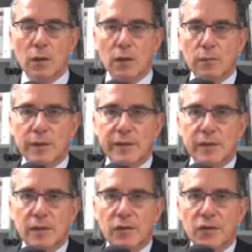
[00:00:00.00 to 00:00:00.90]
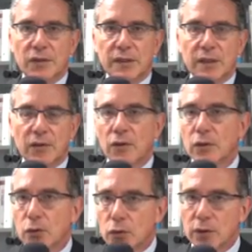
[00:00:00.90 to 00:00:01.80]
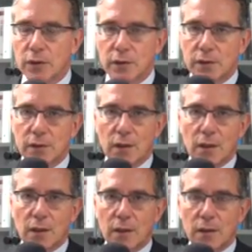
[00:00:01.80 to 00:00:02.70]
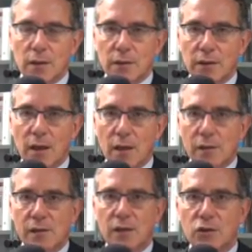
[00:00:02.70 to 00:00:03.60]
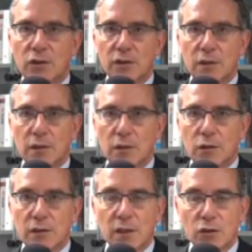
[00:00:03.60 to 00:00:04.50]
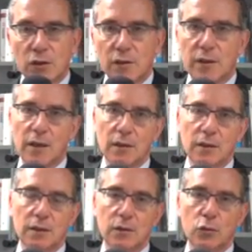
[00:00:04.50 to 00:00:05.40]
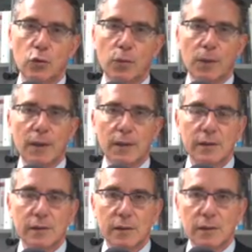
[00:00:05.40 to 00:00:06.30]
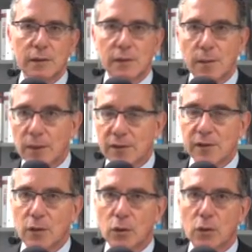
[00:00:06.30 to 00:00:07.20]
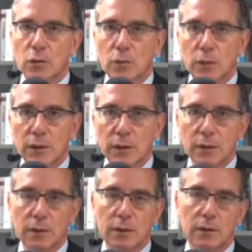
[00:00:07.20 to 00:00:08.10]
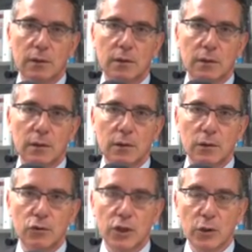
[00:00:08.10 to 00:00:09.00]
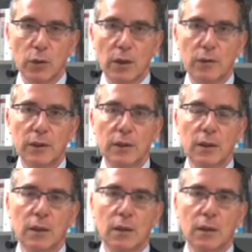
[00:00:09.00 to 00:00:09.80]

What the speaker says: Well, basically there is nothing new in this attack, such an attack took place some months ago in January.